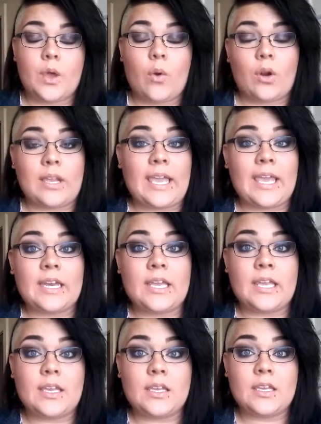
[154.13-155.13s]

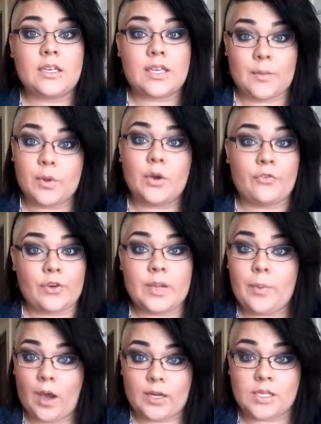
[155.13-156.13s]
organic, chemical-free
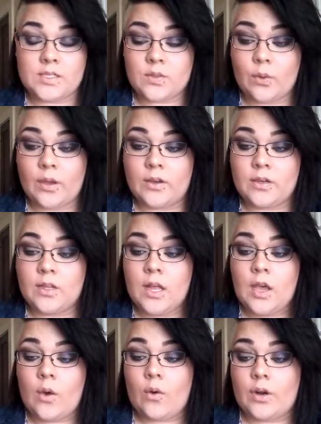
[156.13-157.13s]
potting soil,
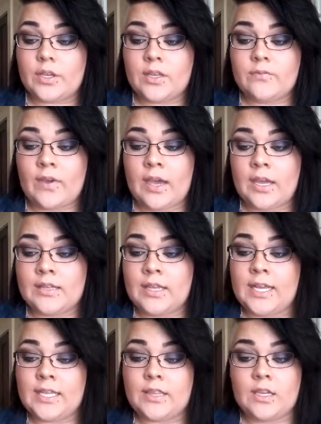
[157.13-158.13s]
or you can find
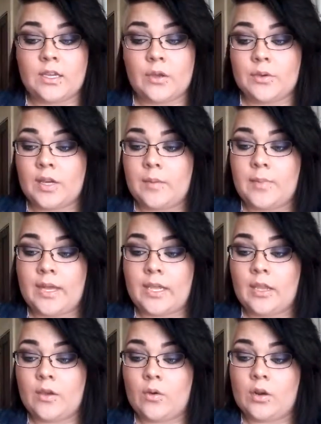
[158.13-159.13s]
like the coconut
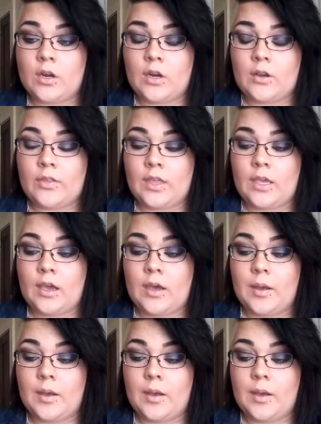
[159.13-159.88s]
bedding or the